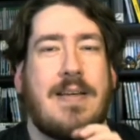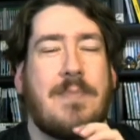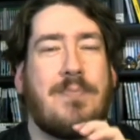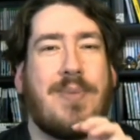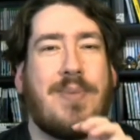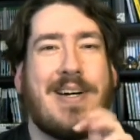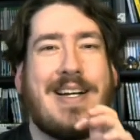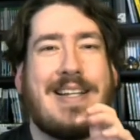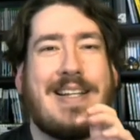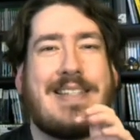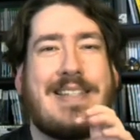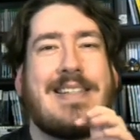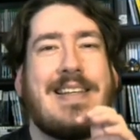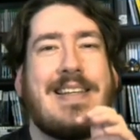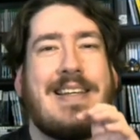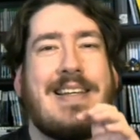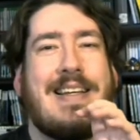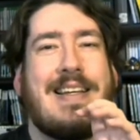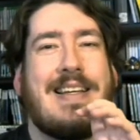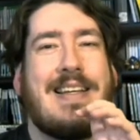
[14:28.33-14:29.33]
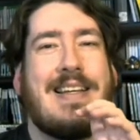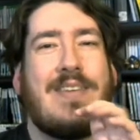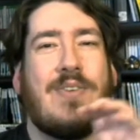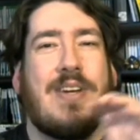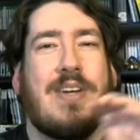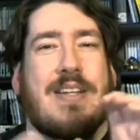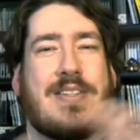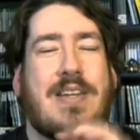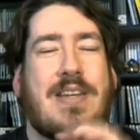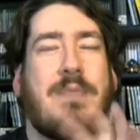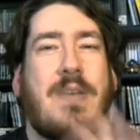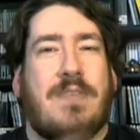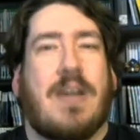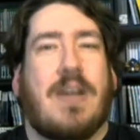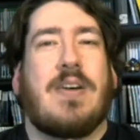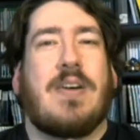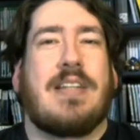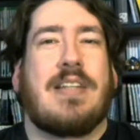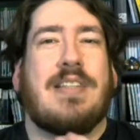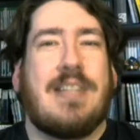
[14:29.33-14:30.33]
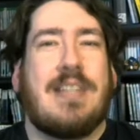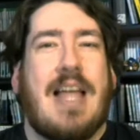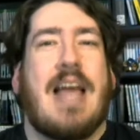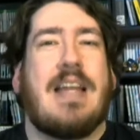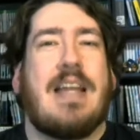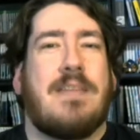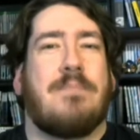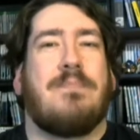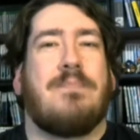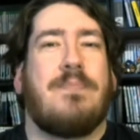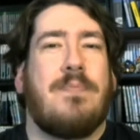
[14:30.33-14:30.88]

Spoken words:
but it's going to be very led